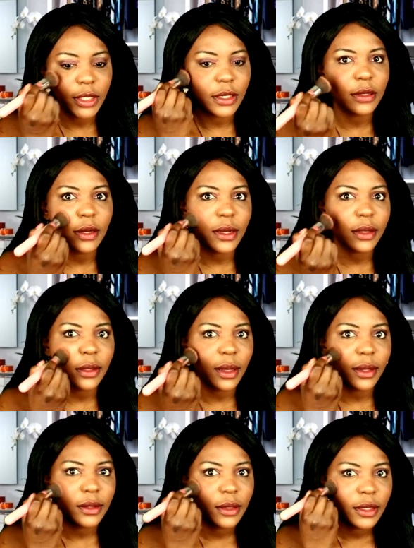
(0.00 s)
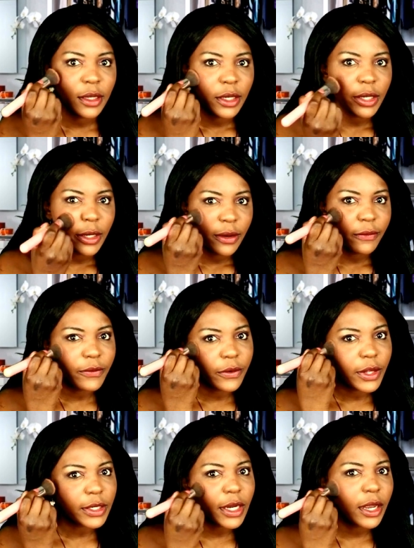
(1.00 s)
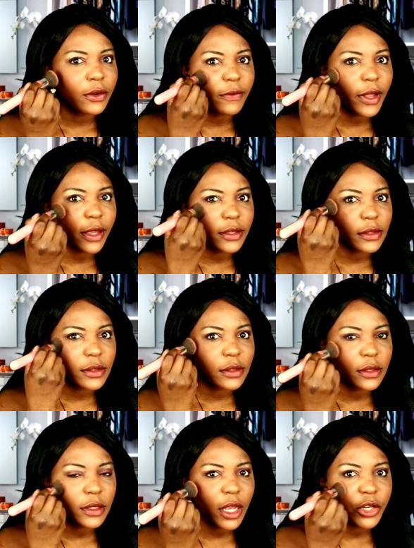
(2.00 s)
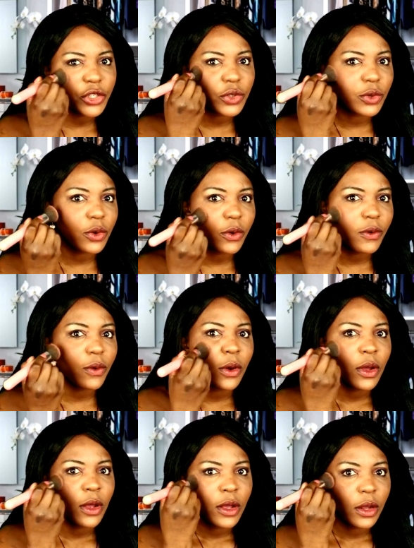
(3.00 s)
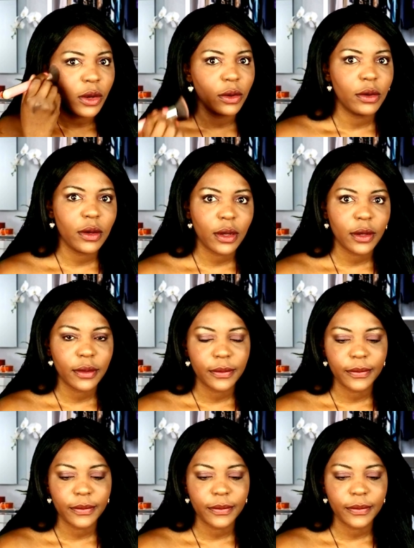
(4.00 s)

in like that for that kind of like natural look